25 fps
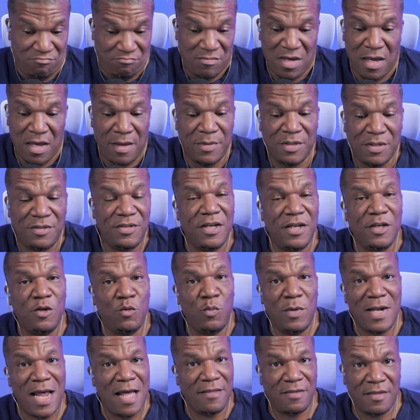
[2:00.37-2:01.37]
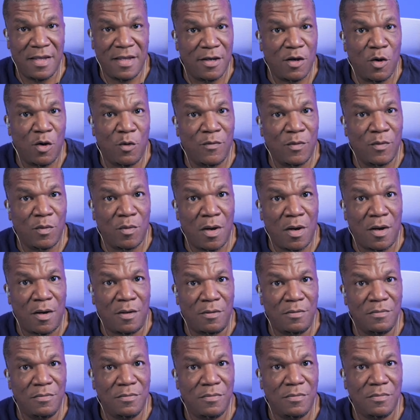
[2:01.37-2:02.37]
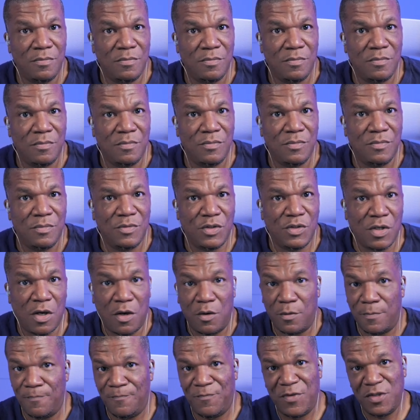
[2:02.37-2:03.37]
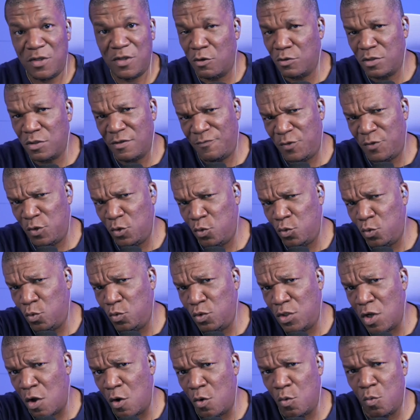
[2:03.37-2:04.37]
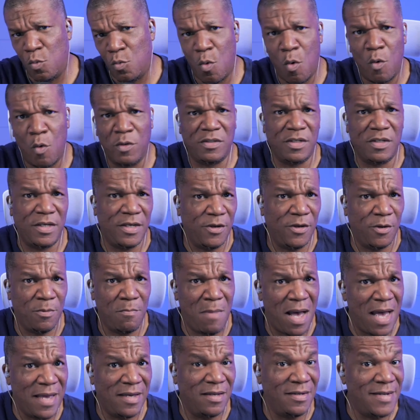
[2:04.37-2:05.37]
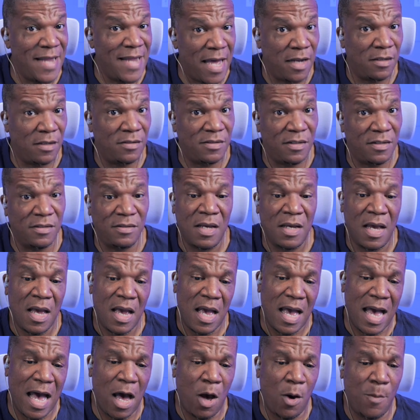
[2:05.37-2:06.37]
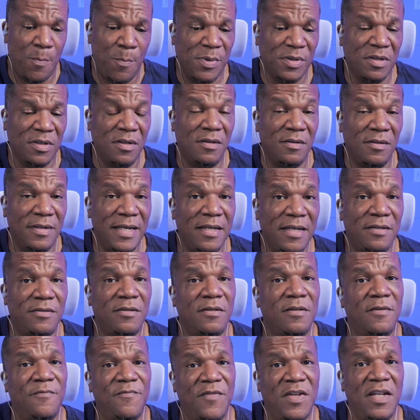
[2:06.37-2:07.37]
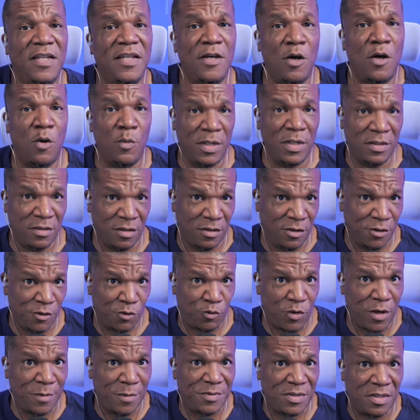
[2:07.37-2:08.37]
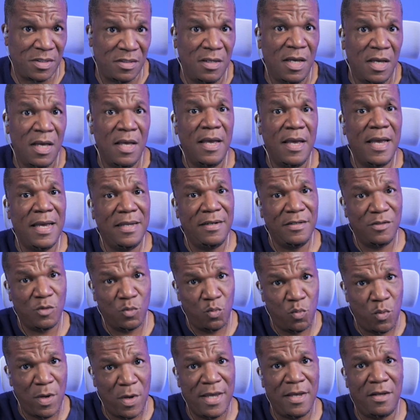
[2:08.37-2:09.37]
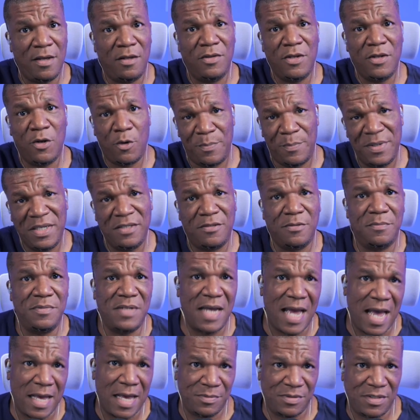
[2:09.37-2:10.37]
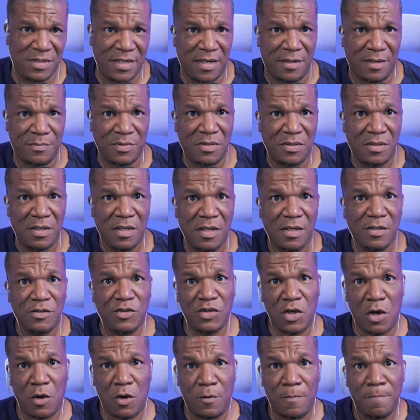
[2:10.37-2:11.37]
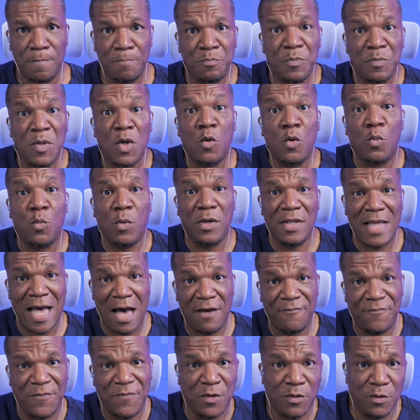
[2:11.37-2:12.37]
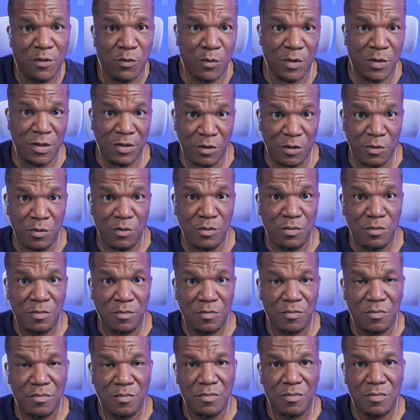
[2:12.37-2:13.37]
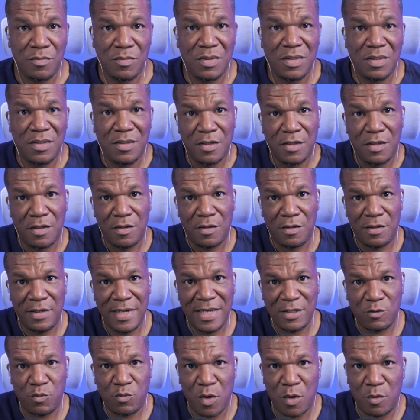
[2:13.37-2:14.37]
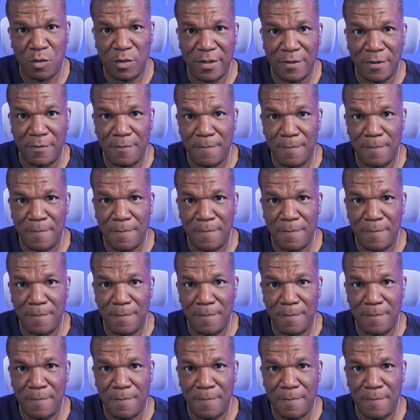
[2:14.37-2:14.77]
I'm going to tell you what I think overall. So for those of you who don't want to hear my analysis, I'll put a link to the video in the description, and as well, there will be some timestamps. So without further ado, let's roll it.